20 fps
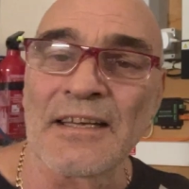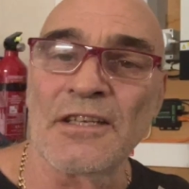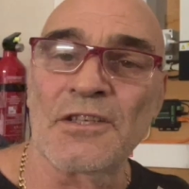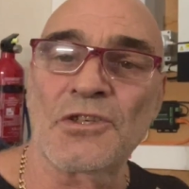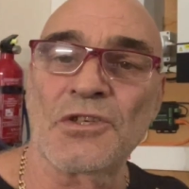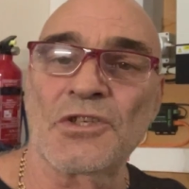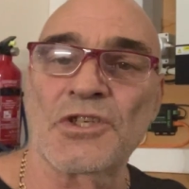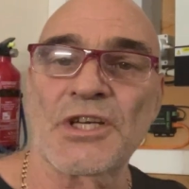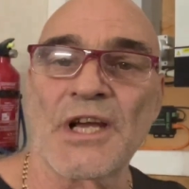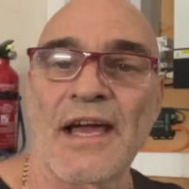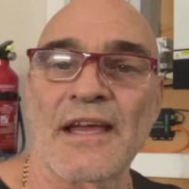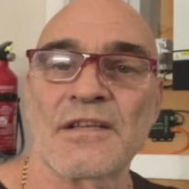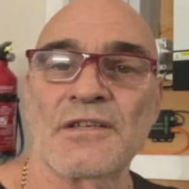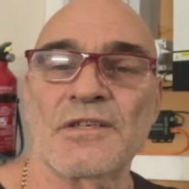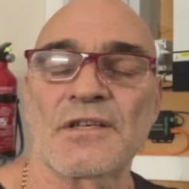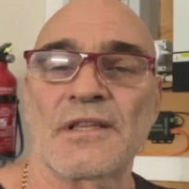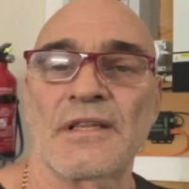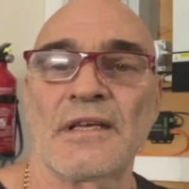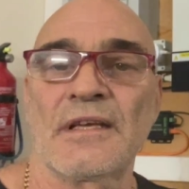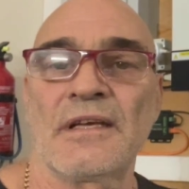need to
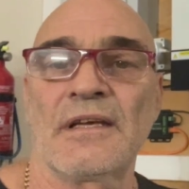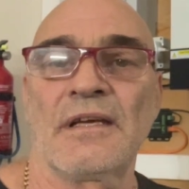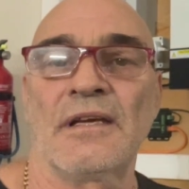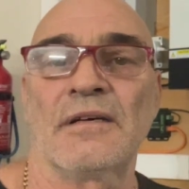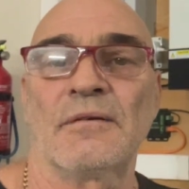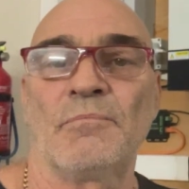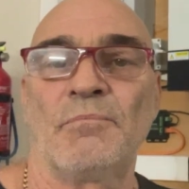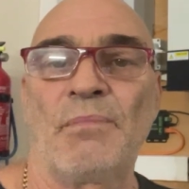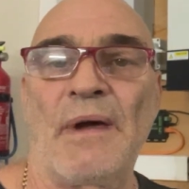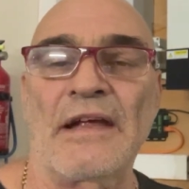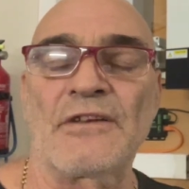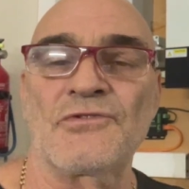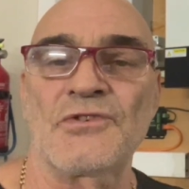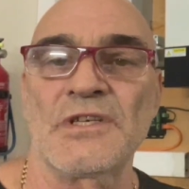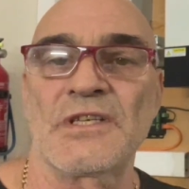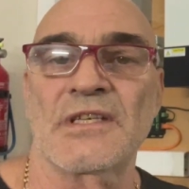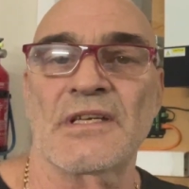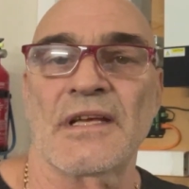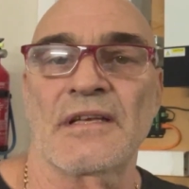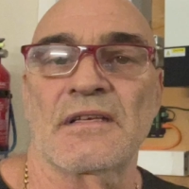change the
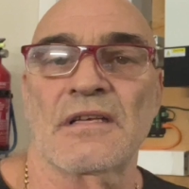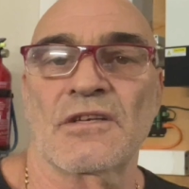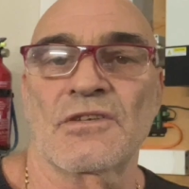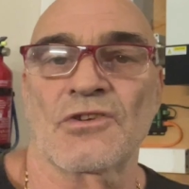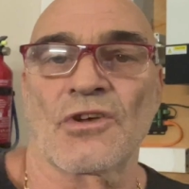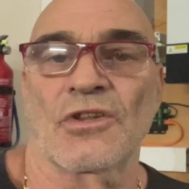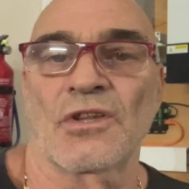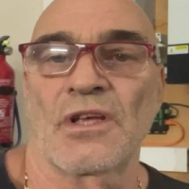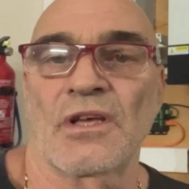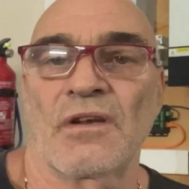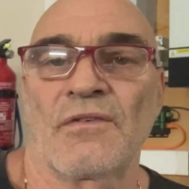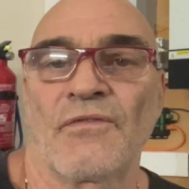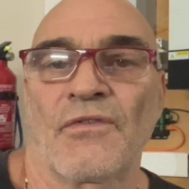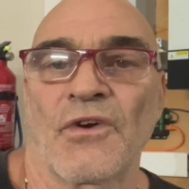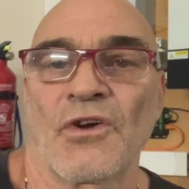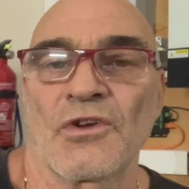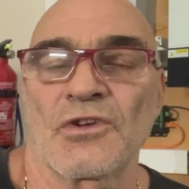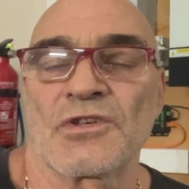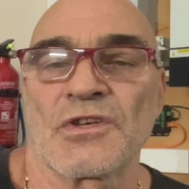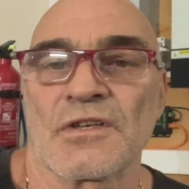battery settings on the
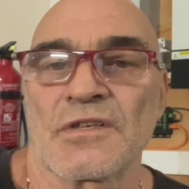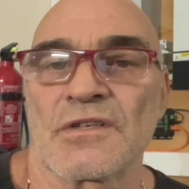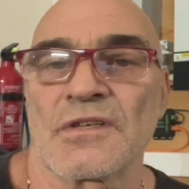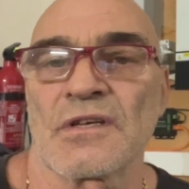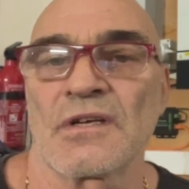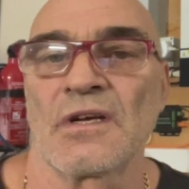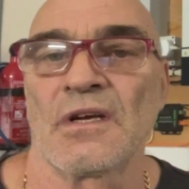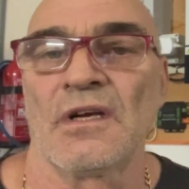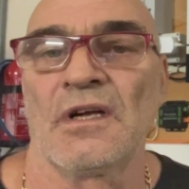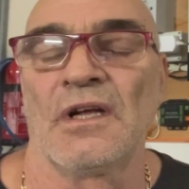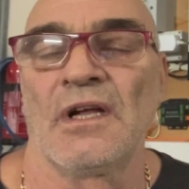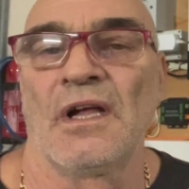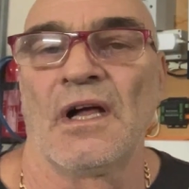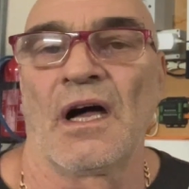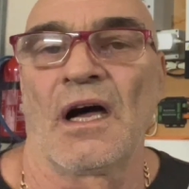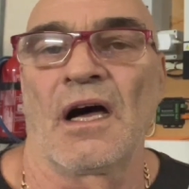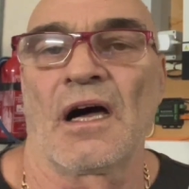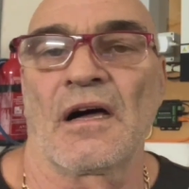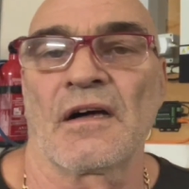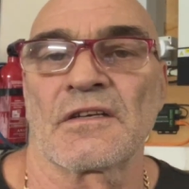inverters.
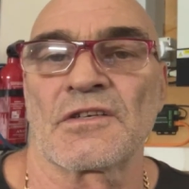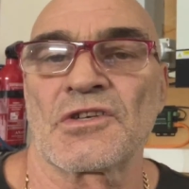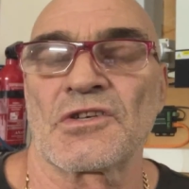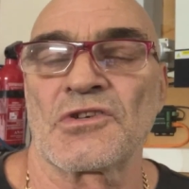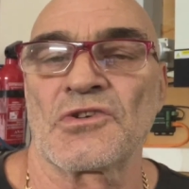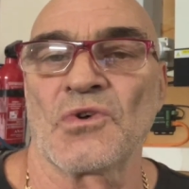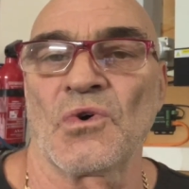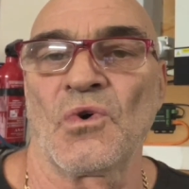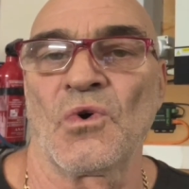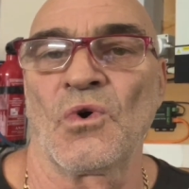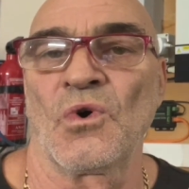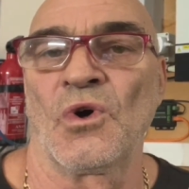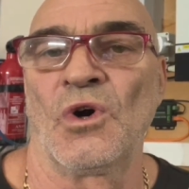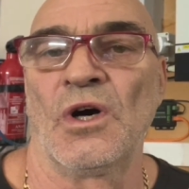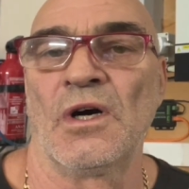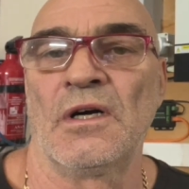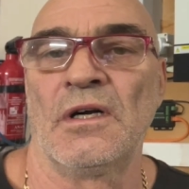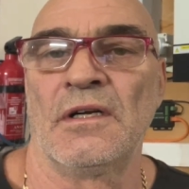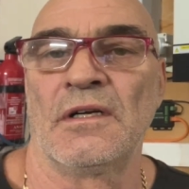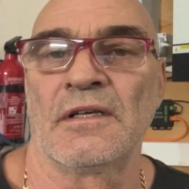I saw
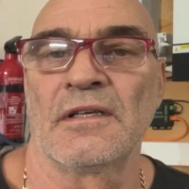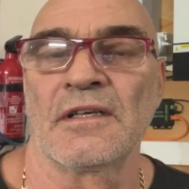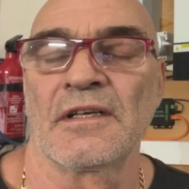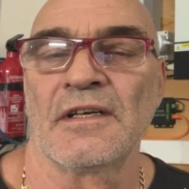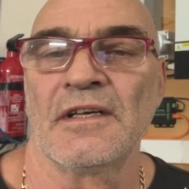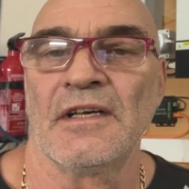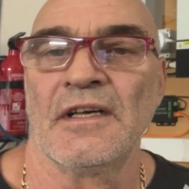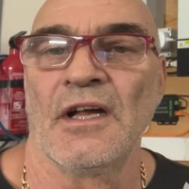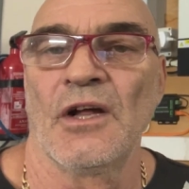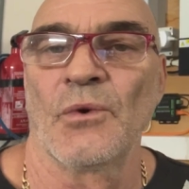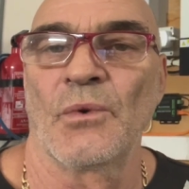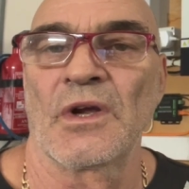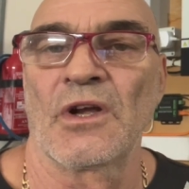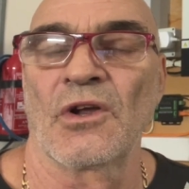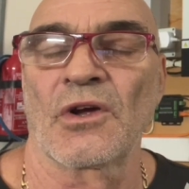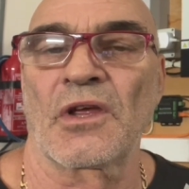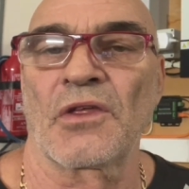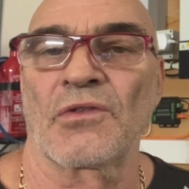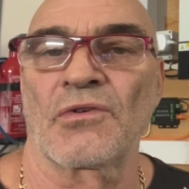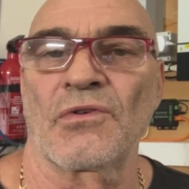when
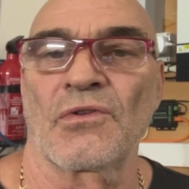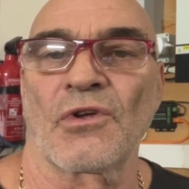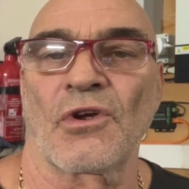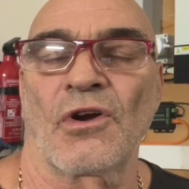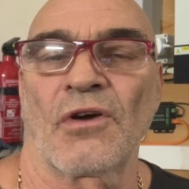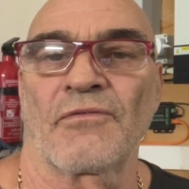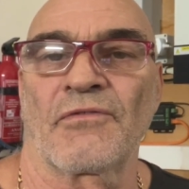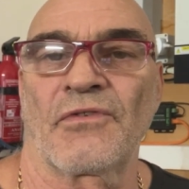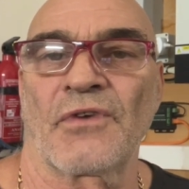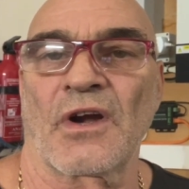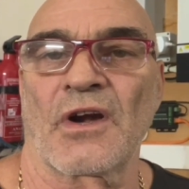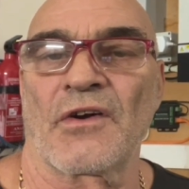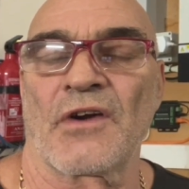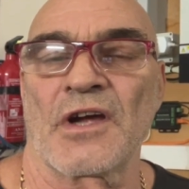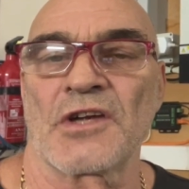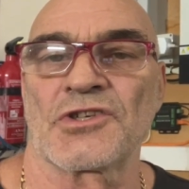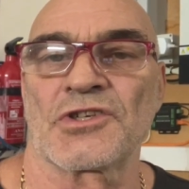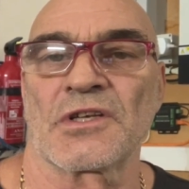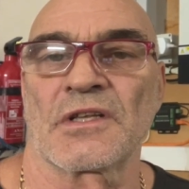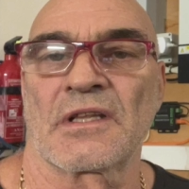looking through the
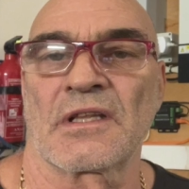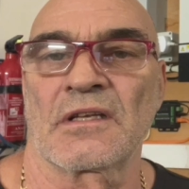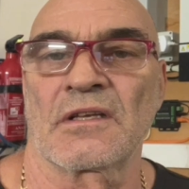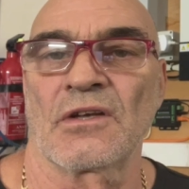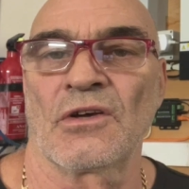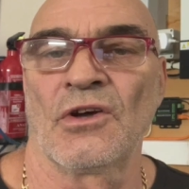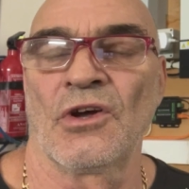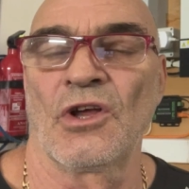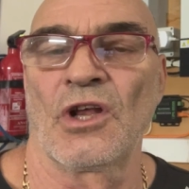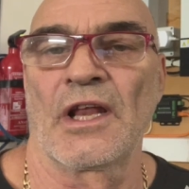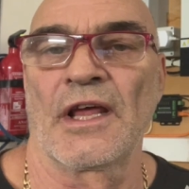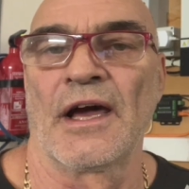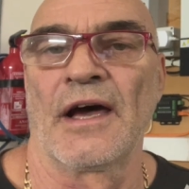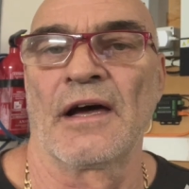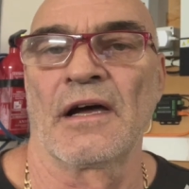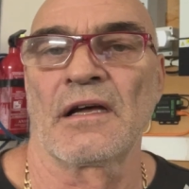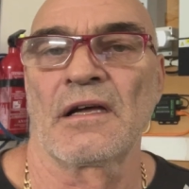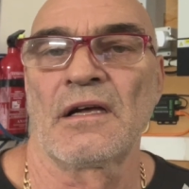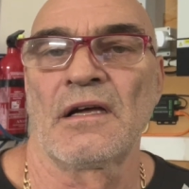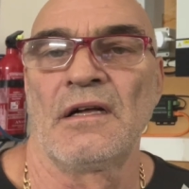configuration earlier
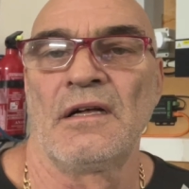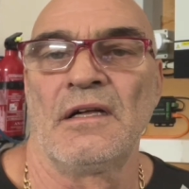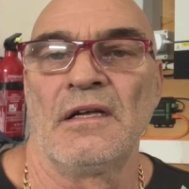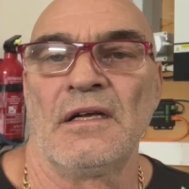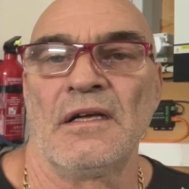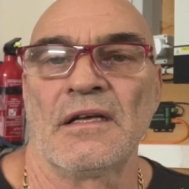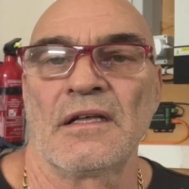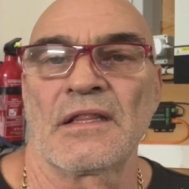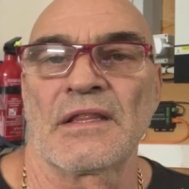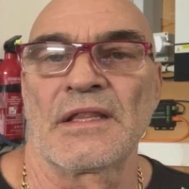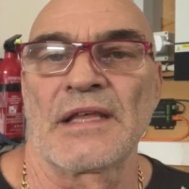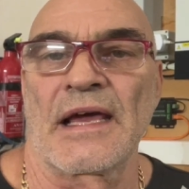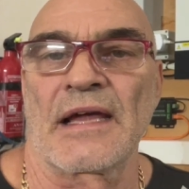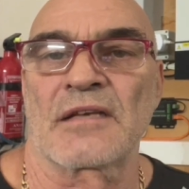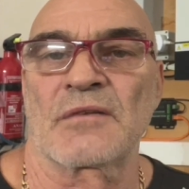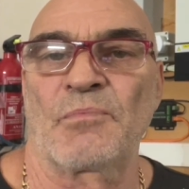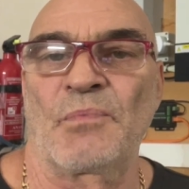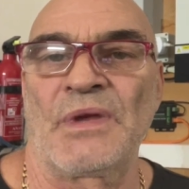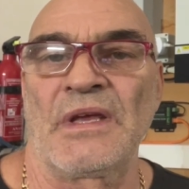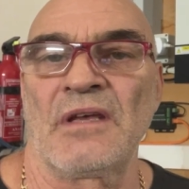that
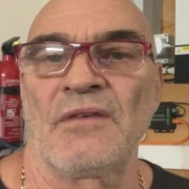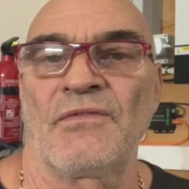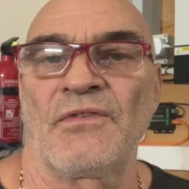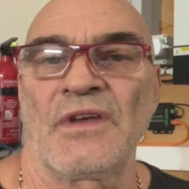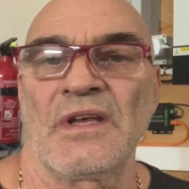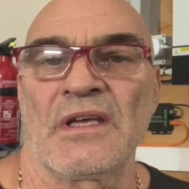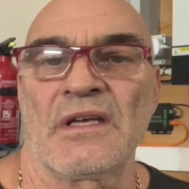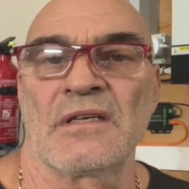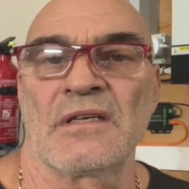PV